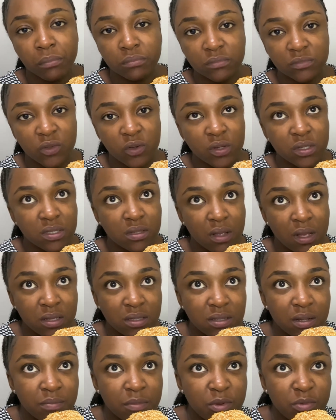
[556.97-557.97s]
or as
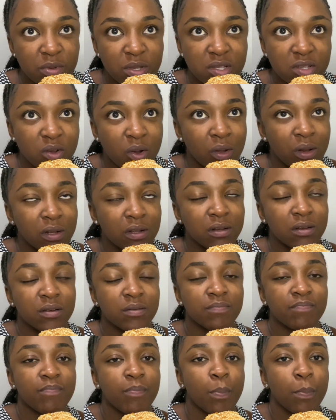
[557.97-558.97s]
Namibians call it.
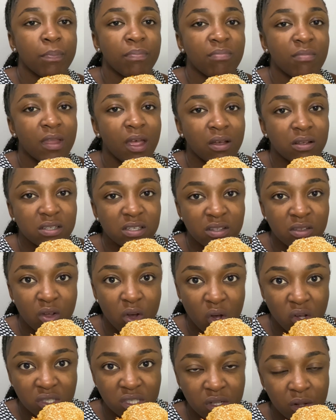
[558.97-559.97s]
I was in the
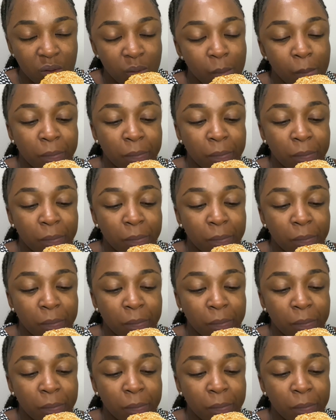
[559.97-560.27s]
hostel.